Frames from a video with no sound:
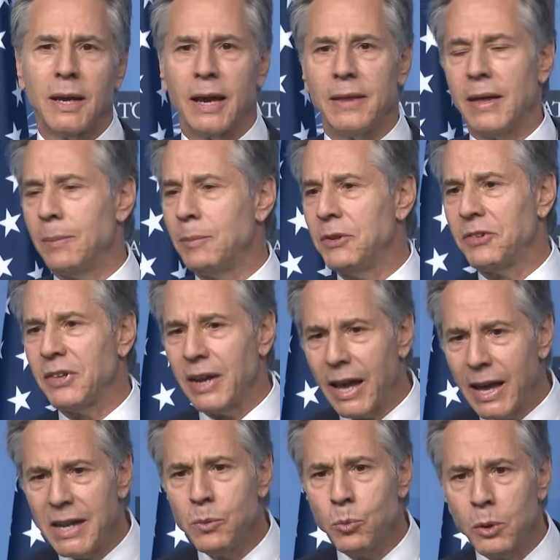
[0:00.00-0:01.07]
And that means that
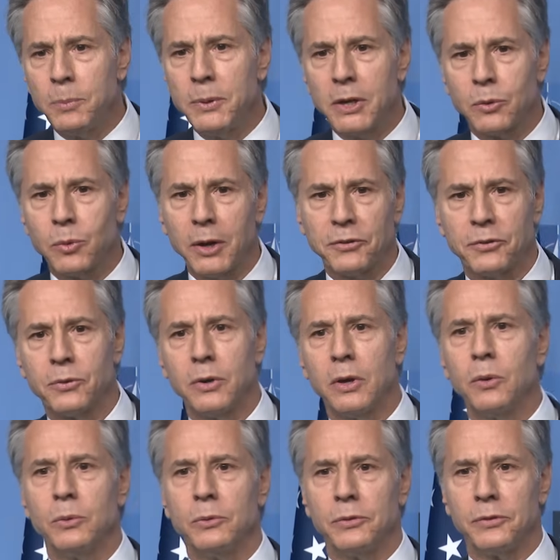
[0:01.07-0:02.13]
any would-be aggressor
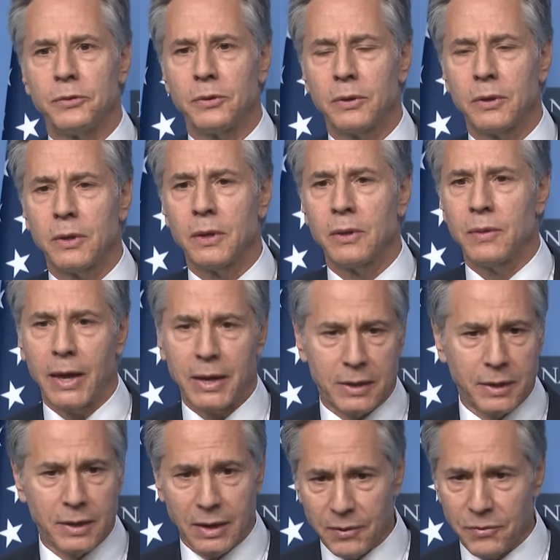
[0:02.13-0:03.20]
knows that
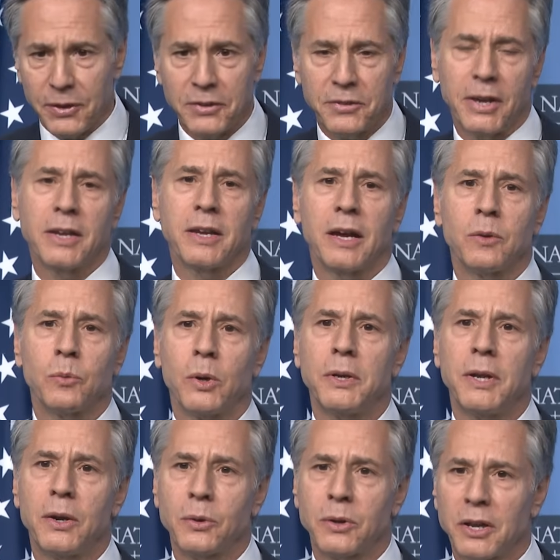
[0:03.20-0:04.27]
if they take on one
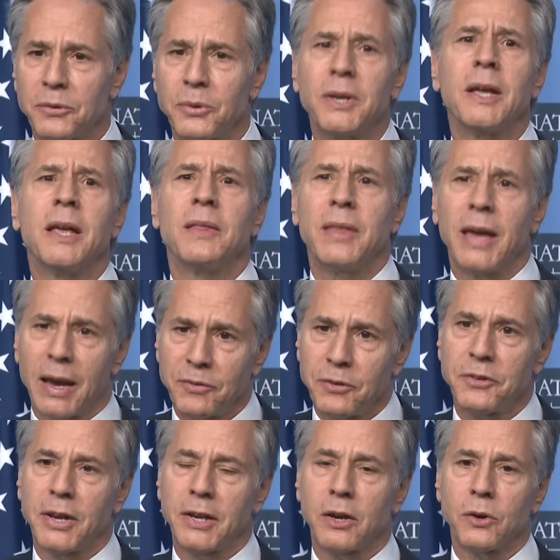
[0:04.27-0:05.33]
NATO country, they have to
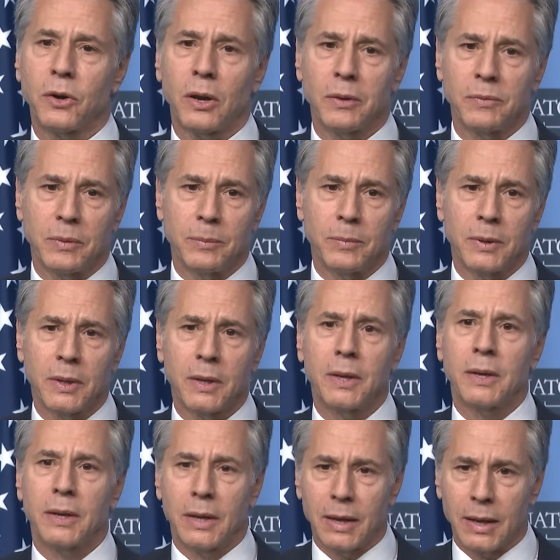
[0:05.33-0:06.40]
take on all of them.
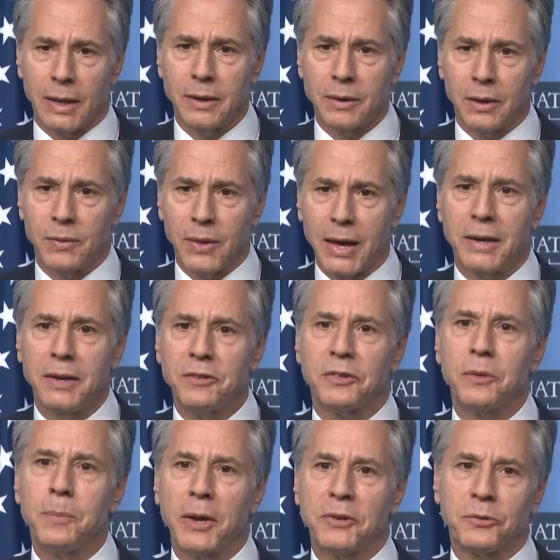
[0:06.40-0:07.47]
And that is
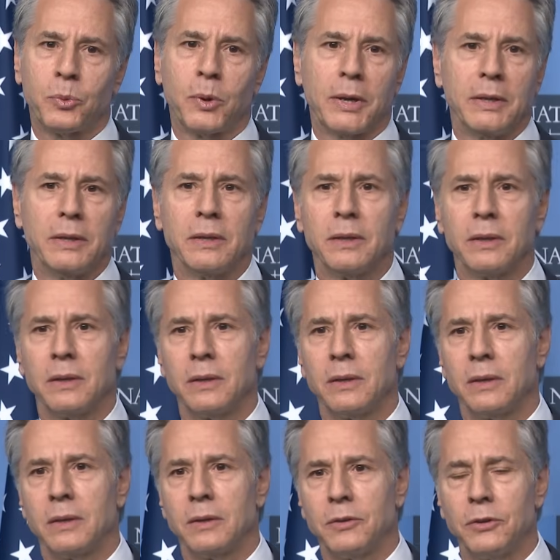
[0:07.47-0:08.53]
the best way
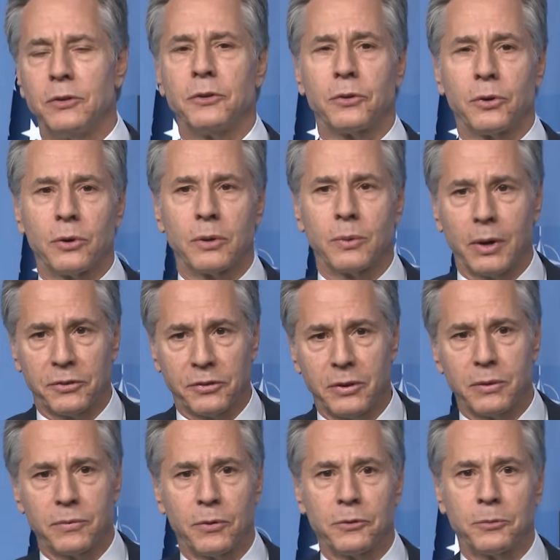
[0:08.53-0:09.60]
to deter aggression in
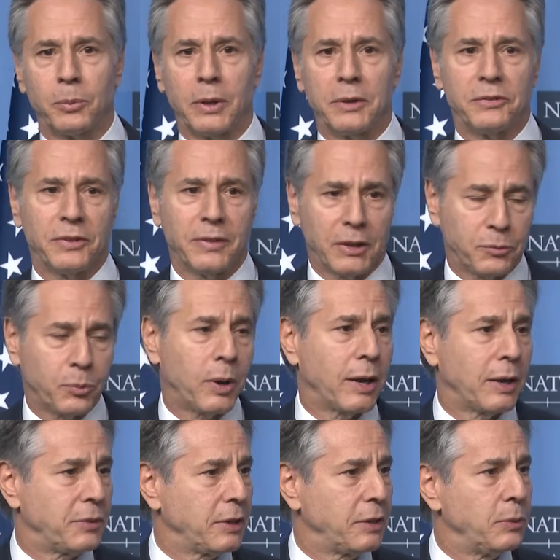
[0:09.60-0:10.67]
the first place. And that's why
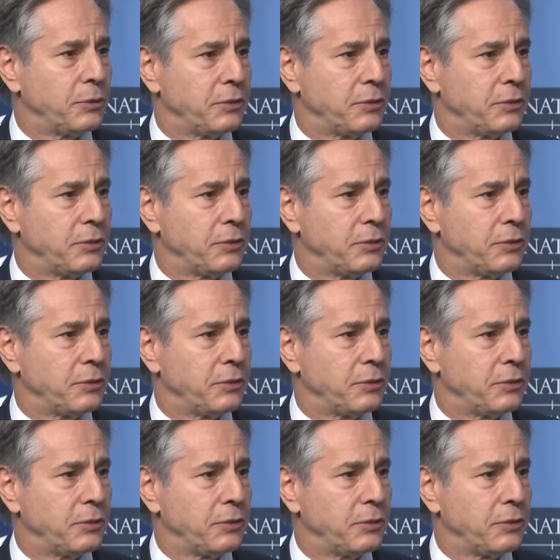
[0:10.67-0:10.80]
I think you